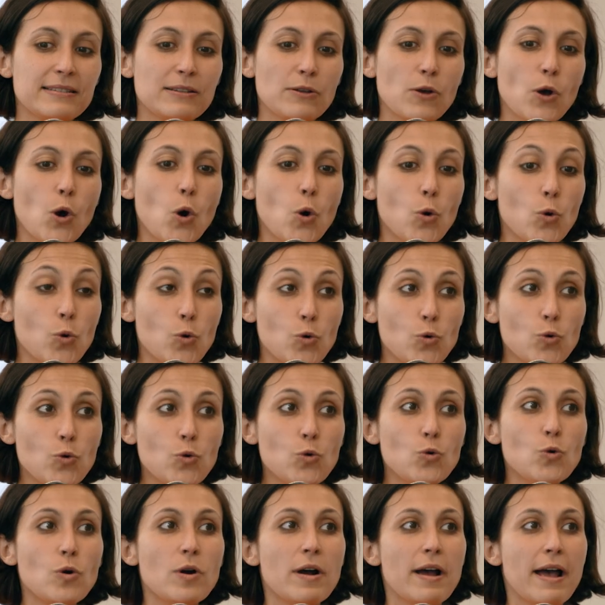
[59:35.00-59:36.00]

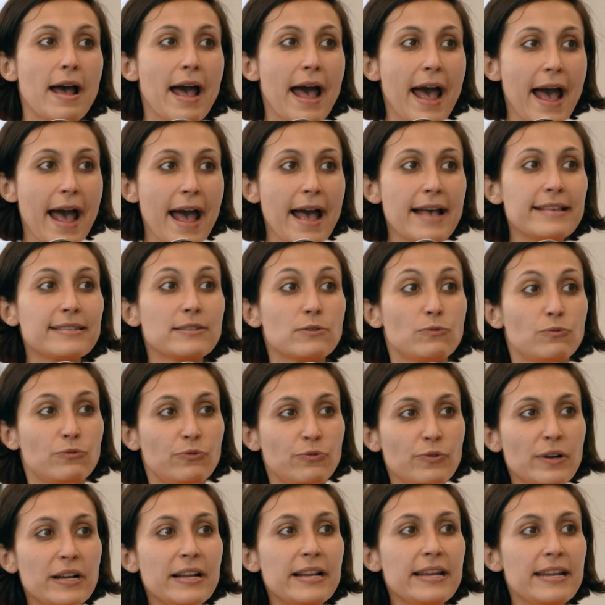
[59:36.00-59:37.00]
who has
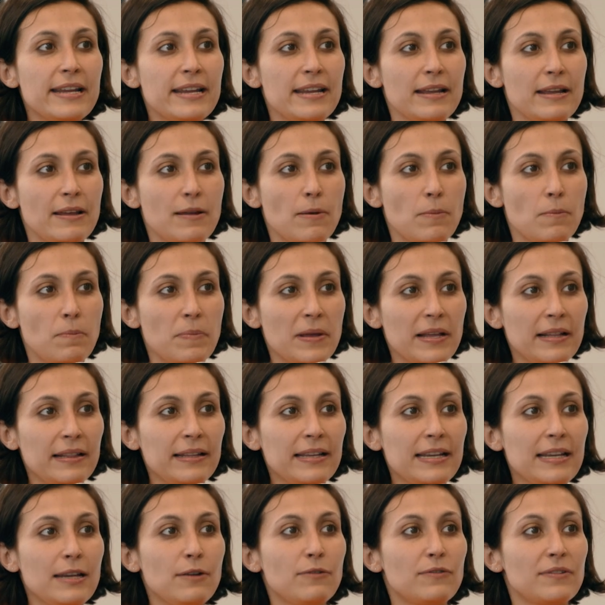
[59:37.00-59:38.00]
really
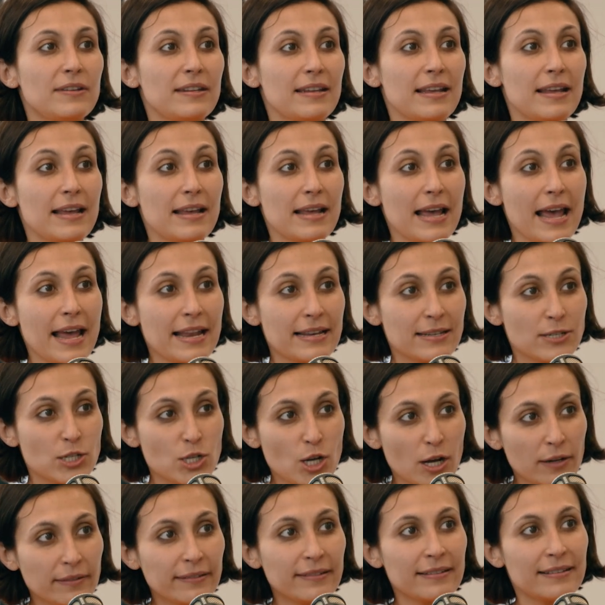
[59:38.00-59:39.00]
believed and
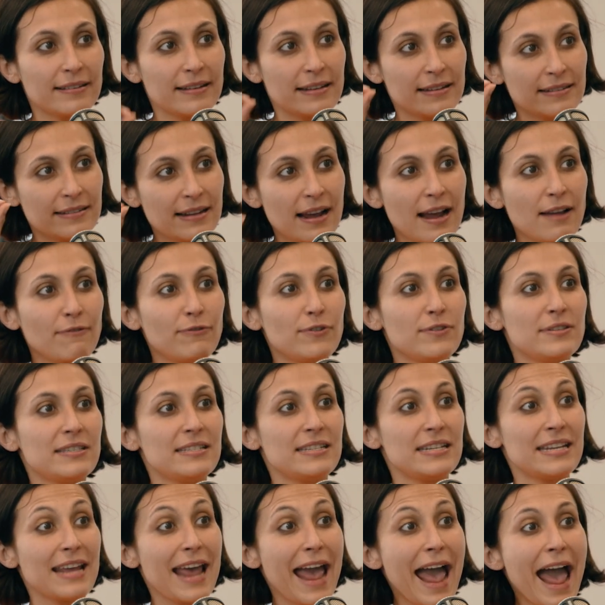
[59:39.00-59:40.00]
done
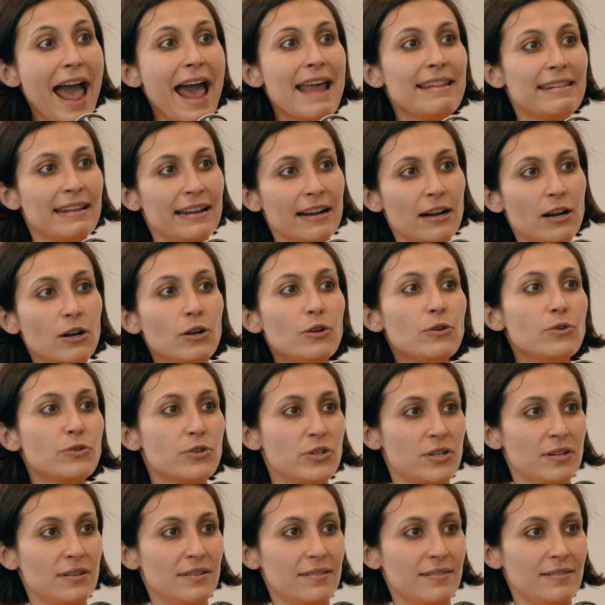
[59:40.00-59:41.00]
diversity and
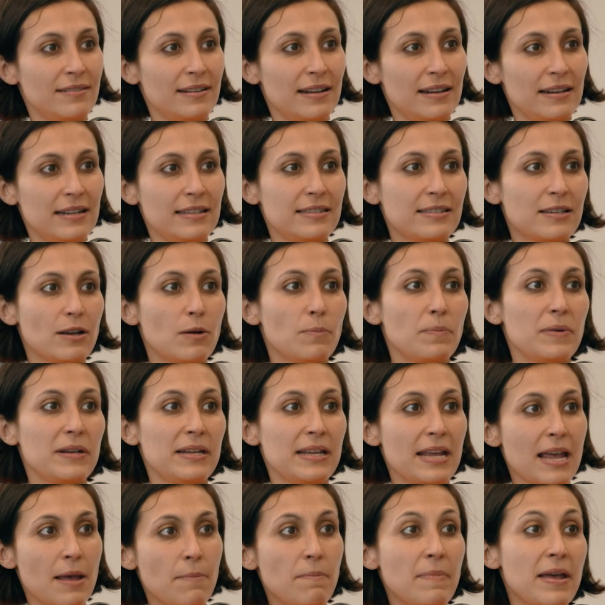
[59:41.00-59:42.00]
inclusion in its company
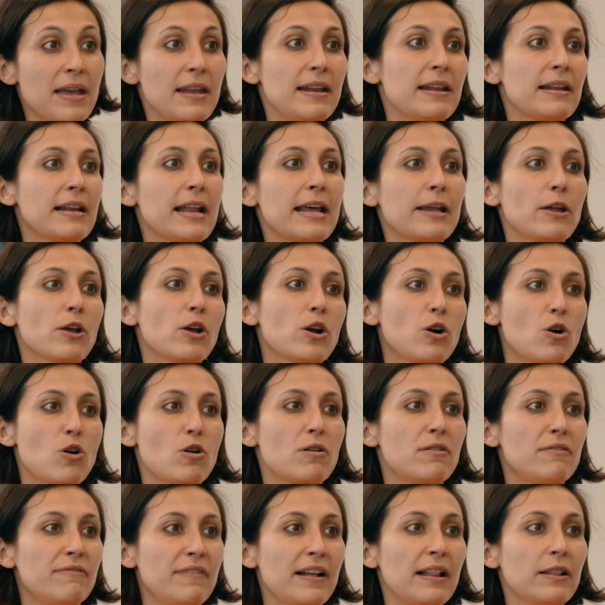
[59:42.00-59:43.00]
and made it like a
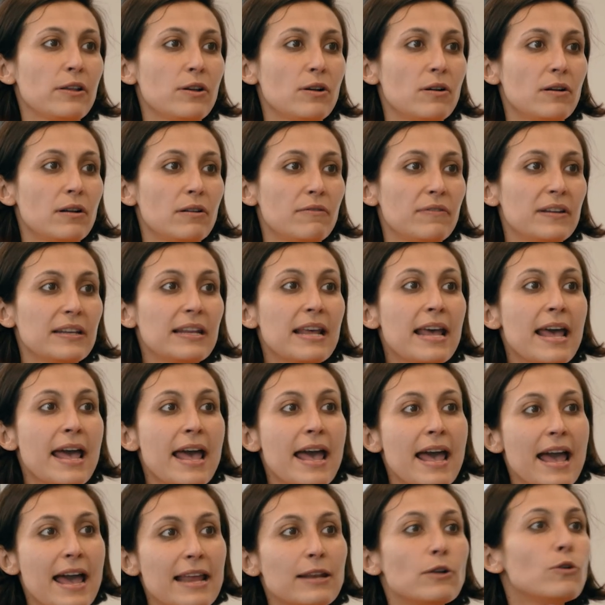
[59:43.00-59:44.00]
core value out of it,
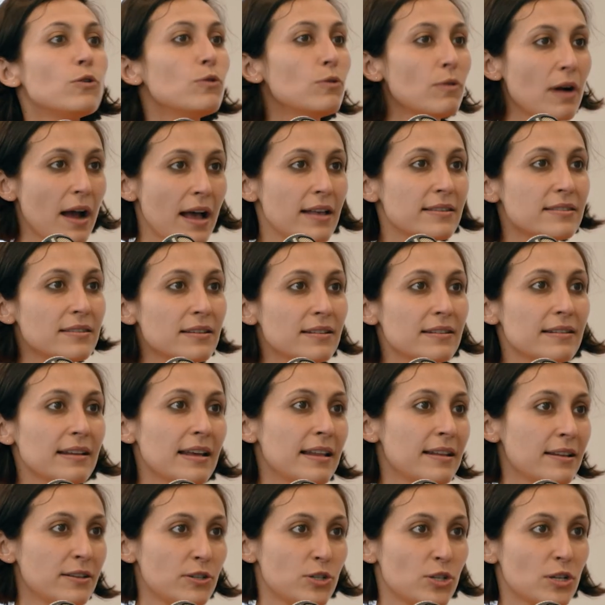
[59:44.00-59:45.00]
and who hasn't,
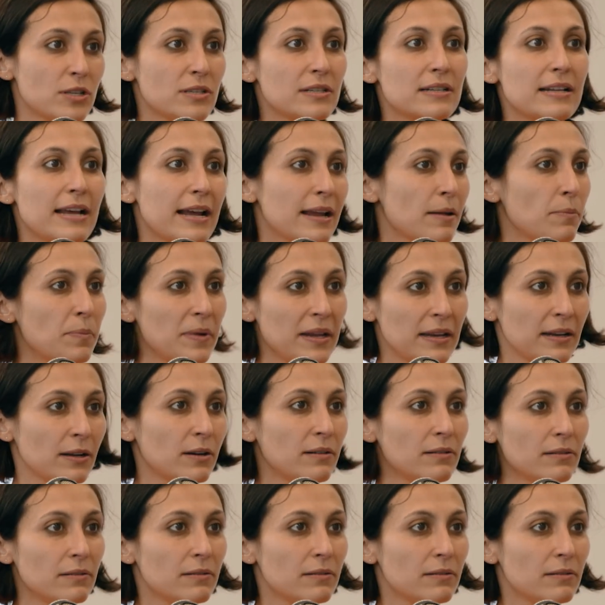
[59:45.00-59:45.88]
and just like been